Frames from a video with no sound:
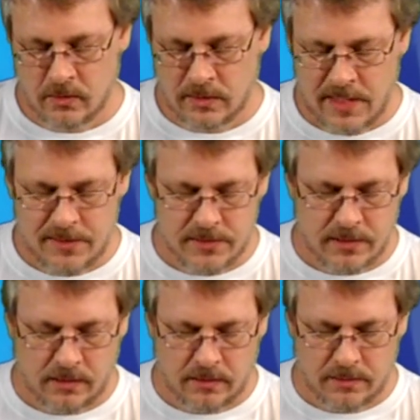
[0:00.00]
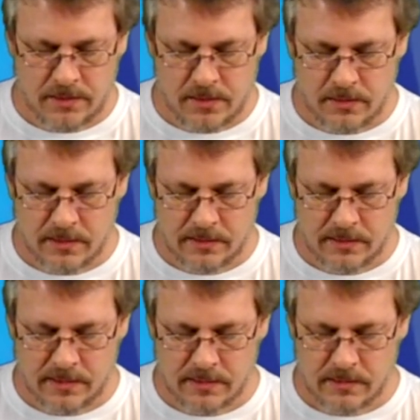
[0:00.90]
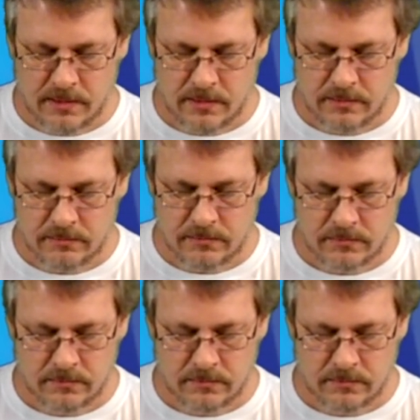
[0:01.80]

Okay, there's a little note in here. Uh,